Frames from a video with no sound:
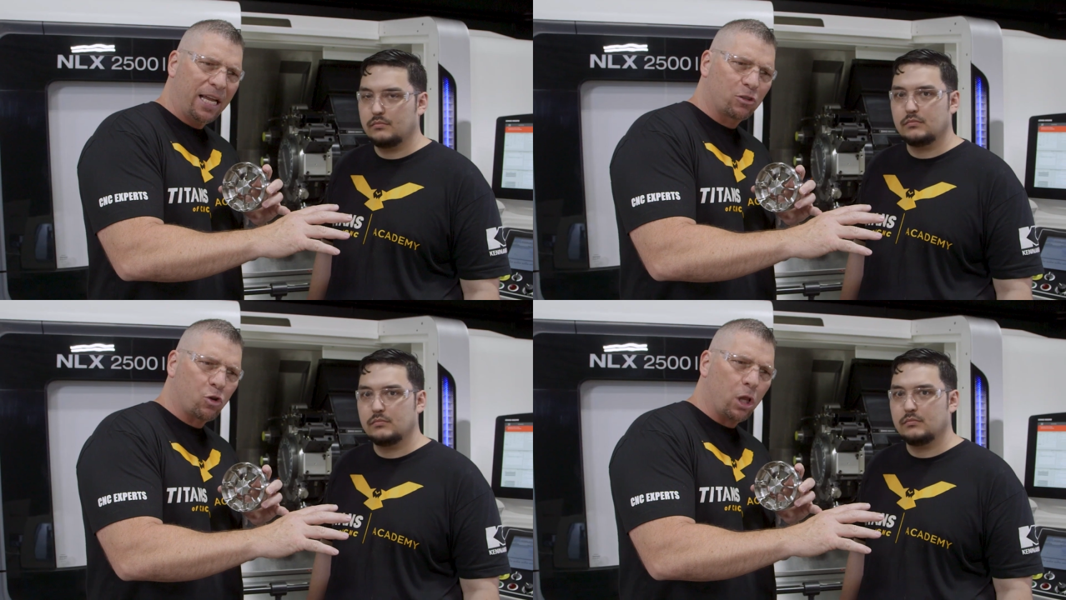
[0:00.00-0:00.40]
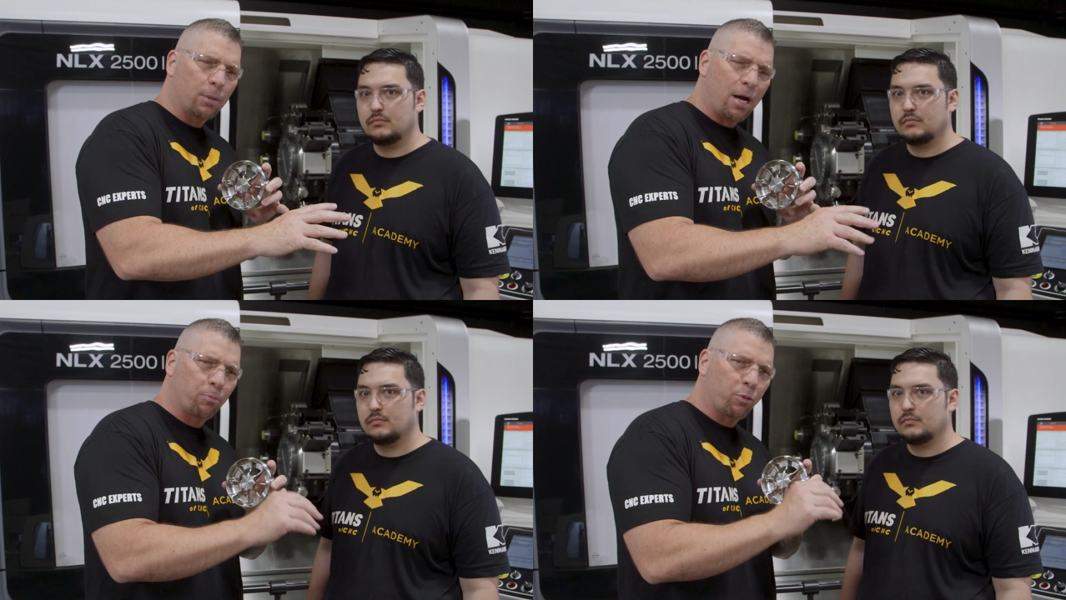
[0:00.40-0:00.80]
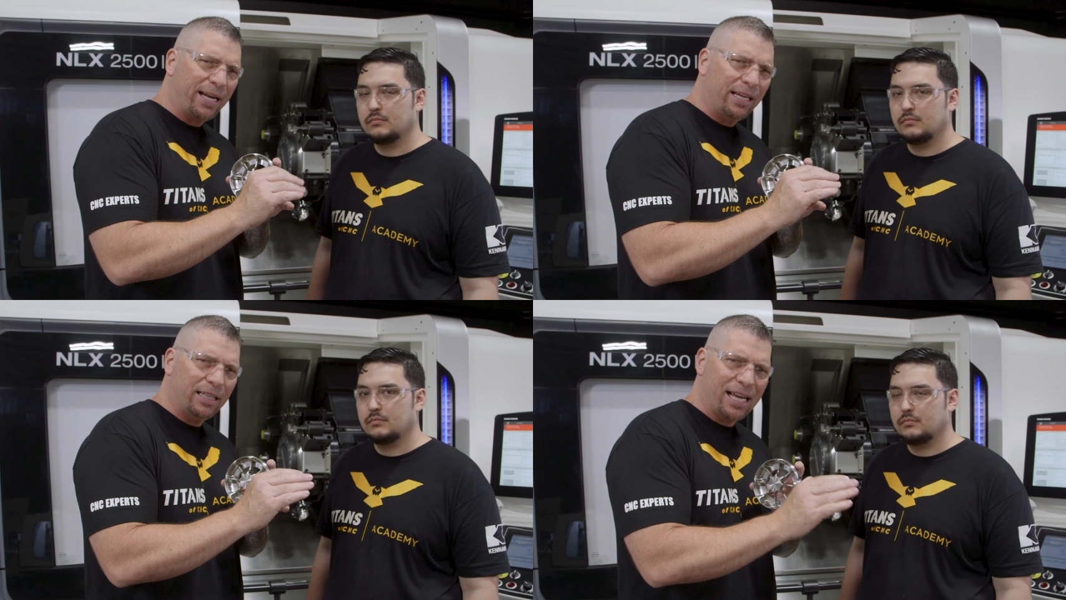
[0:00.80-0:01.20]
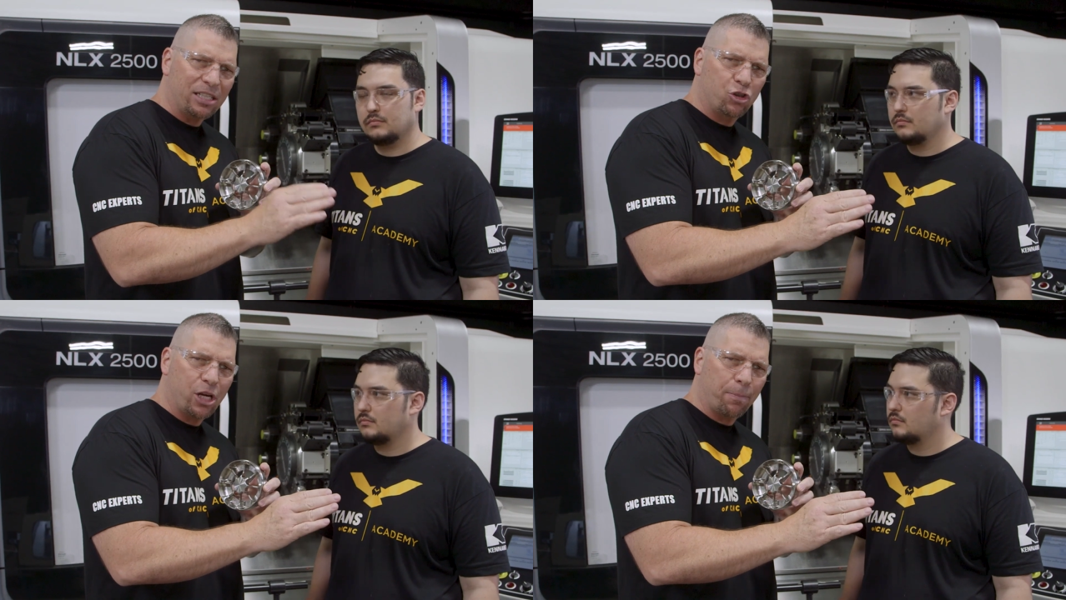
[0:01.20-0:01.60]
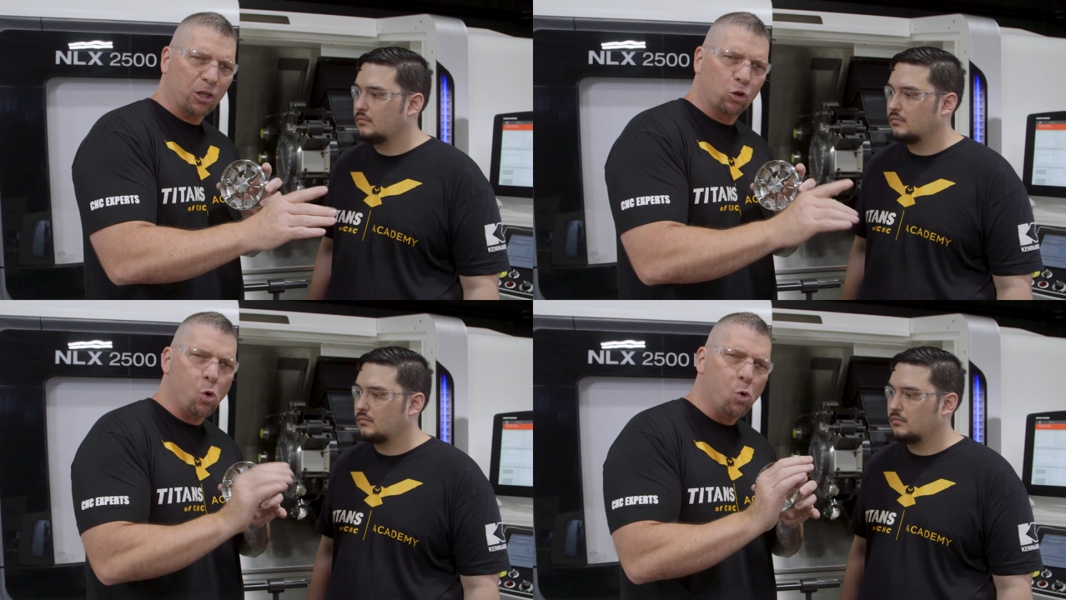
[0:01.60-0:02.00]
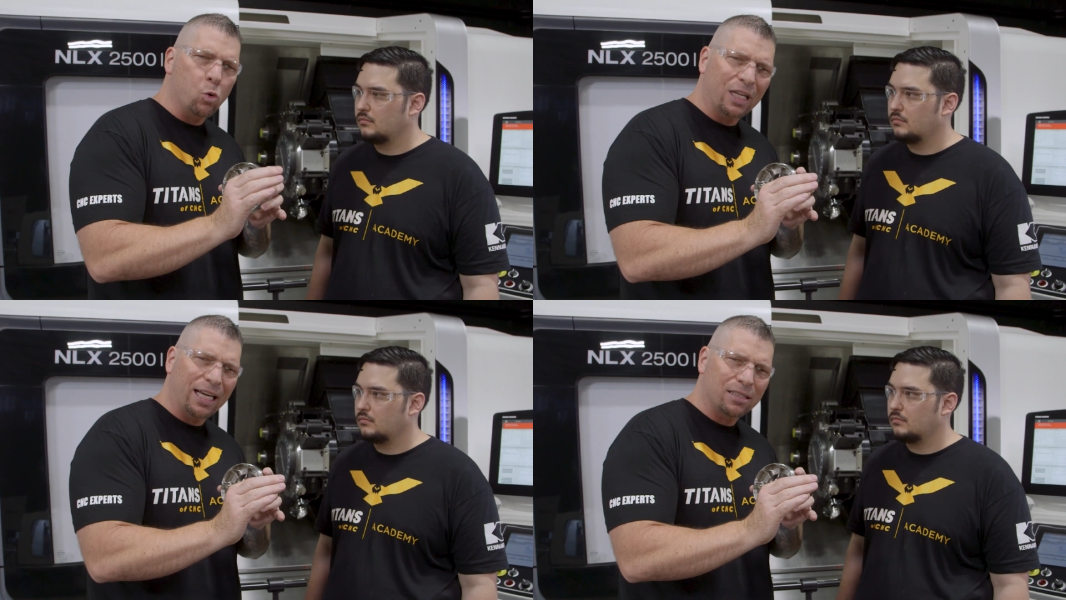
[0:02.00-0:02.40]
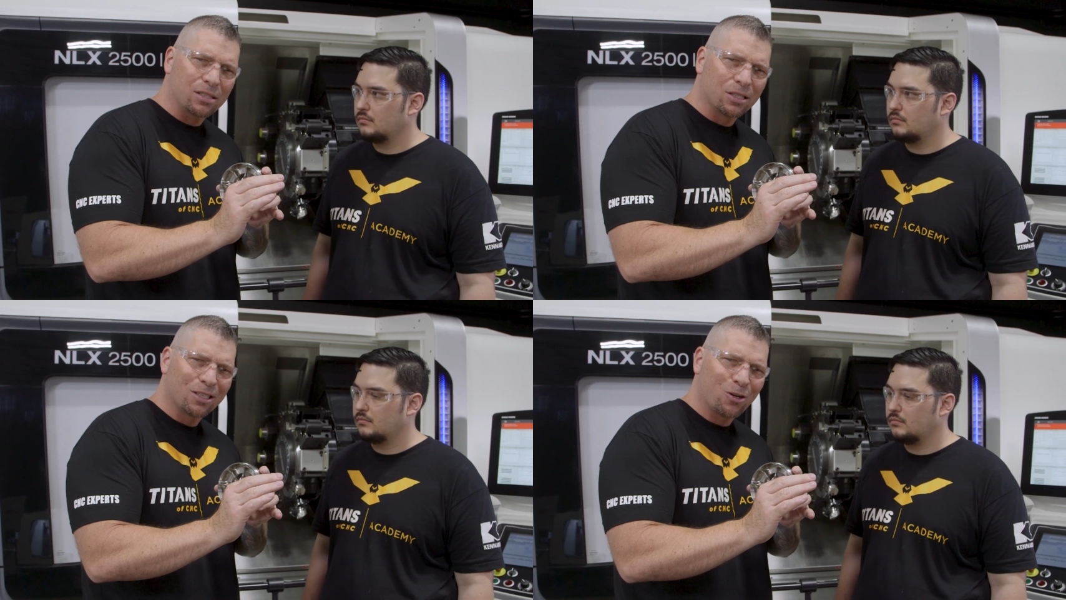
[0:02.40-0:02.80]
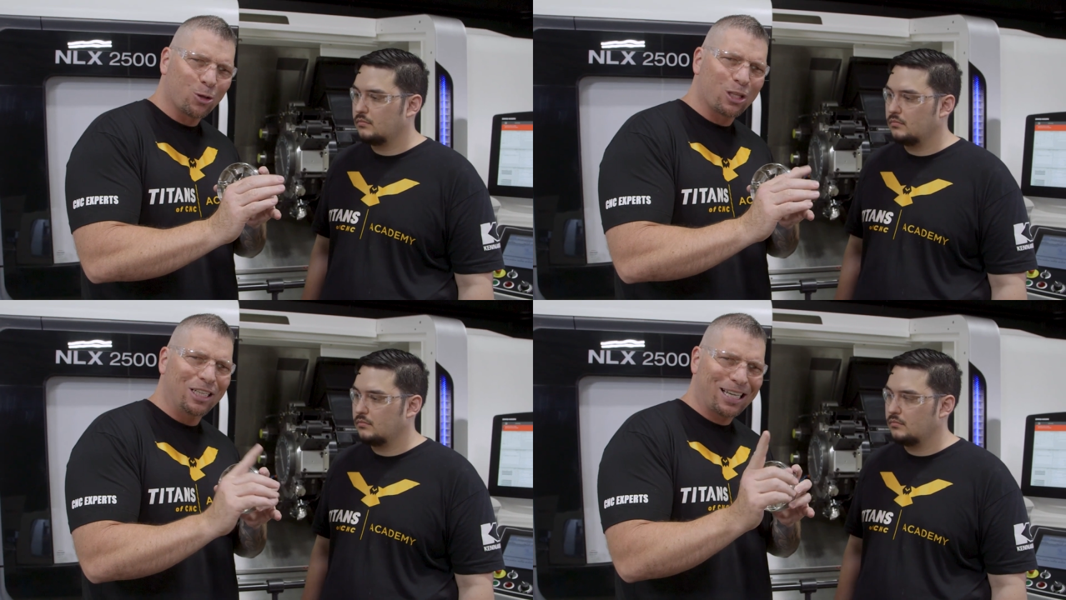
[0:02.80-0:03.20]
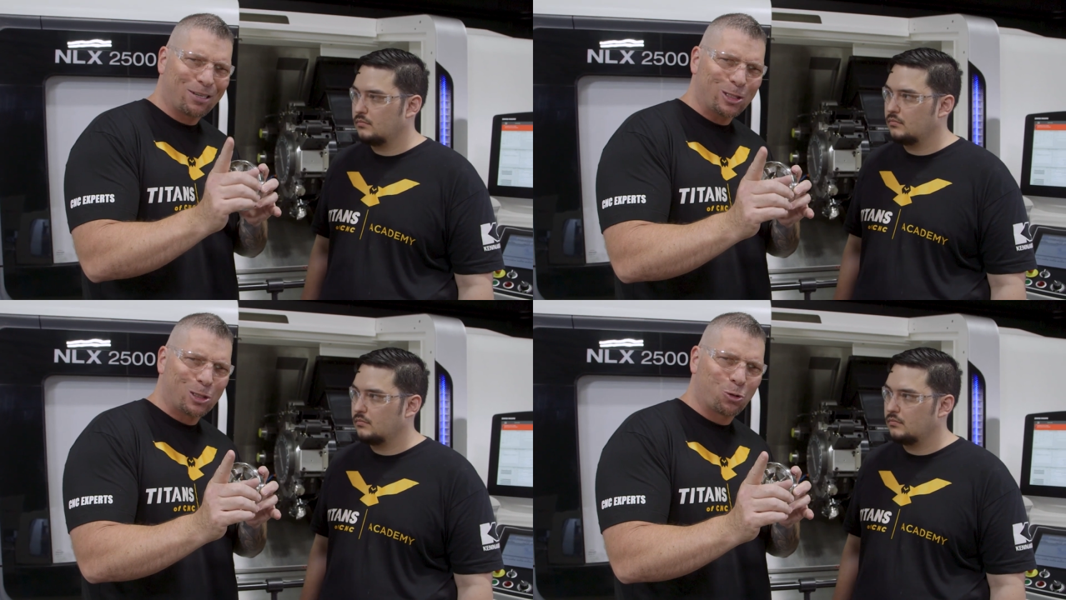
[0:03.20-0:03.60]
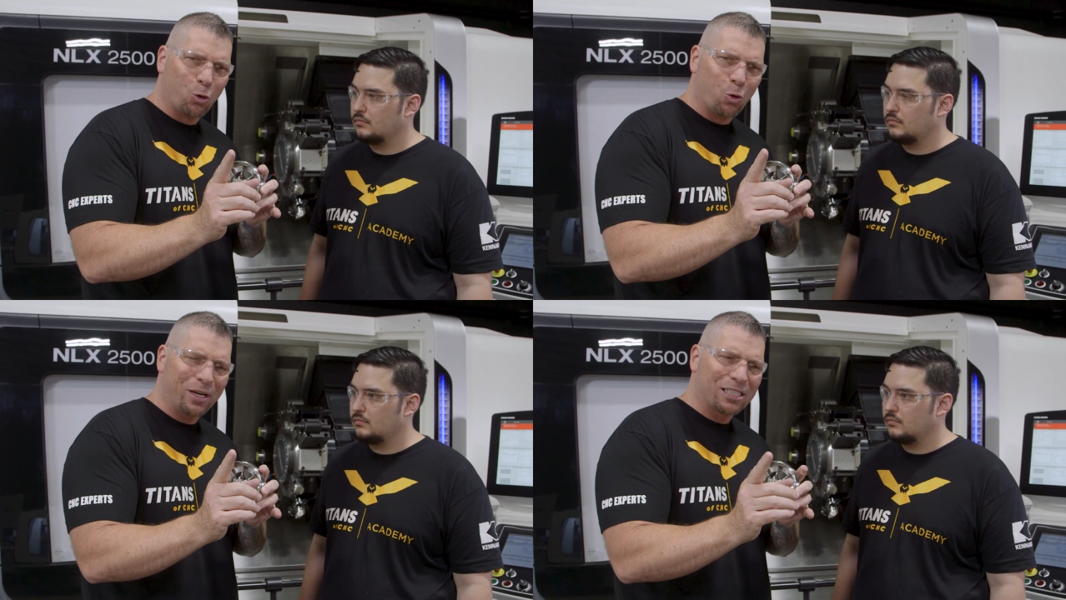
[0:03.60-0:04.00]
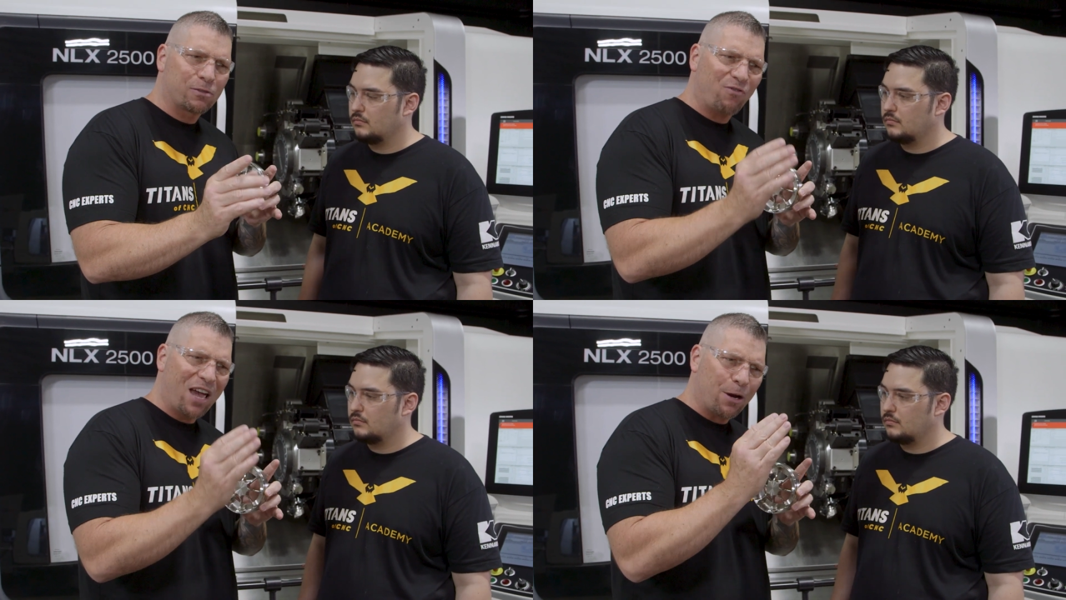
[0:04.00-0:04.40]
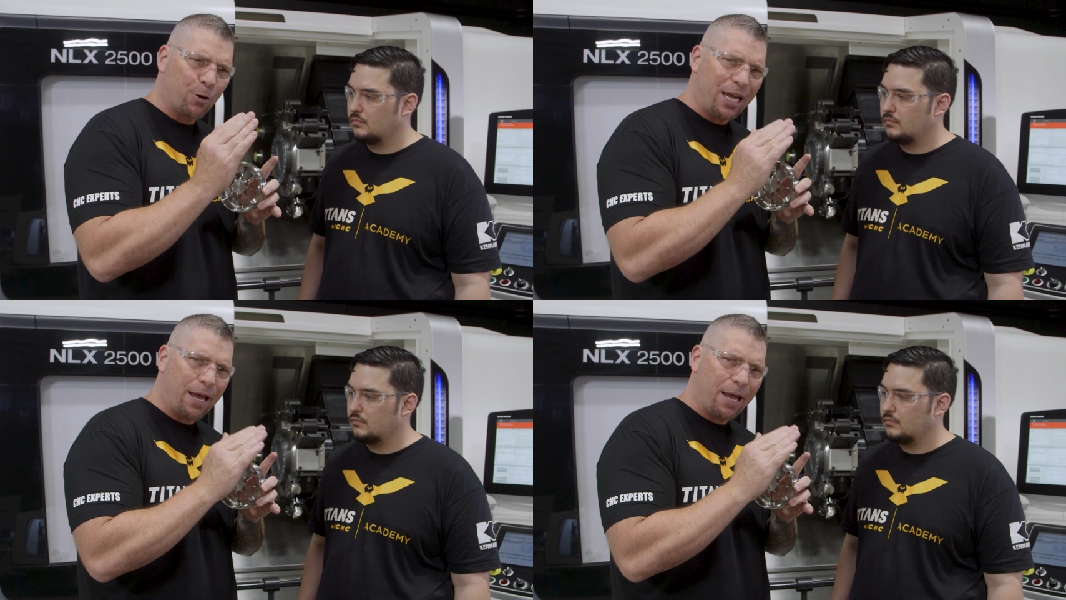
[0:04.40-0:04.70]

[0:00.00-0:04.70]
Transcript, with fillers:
Speaker 1: And it's all about breaking that chip. And coolant, or the liquid tool, is very